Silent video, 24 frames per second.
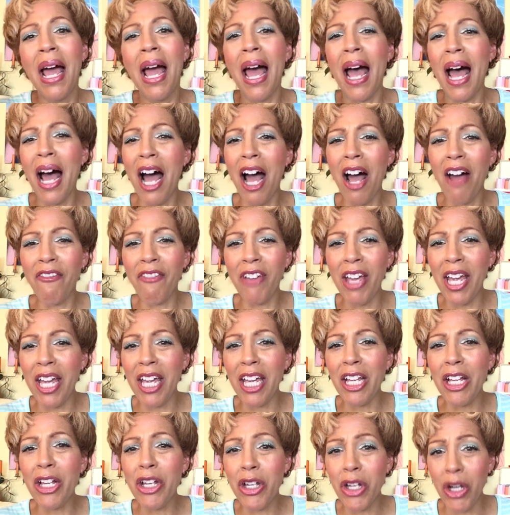have
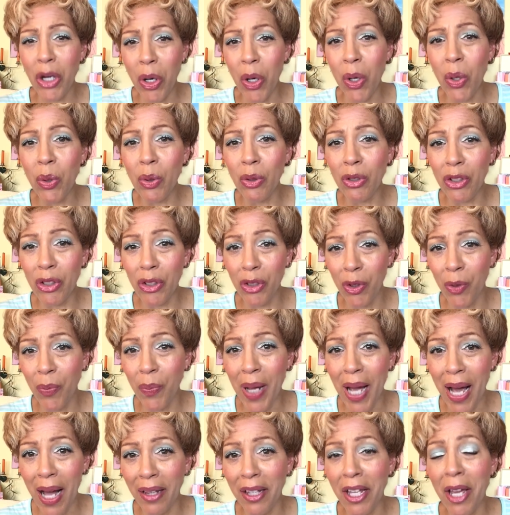a go-to
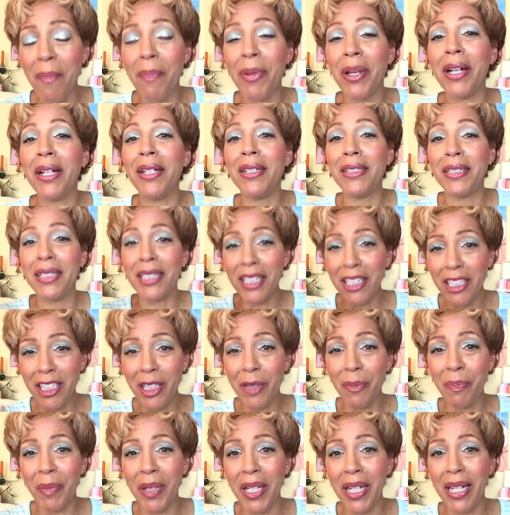palette, but I did
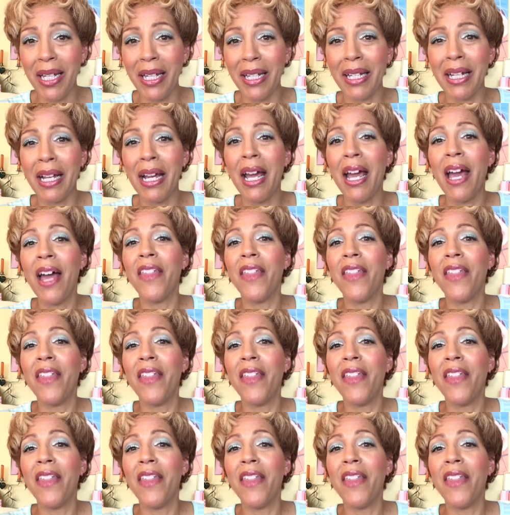speak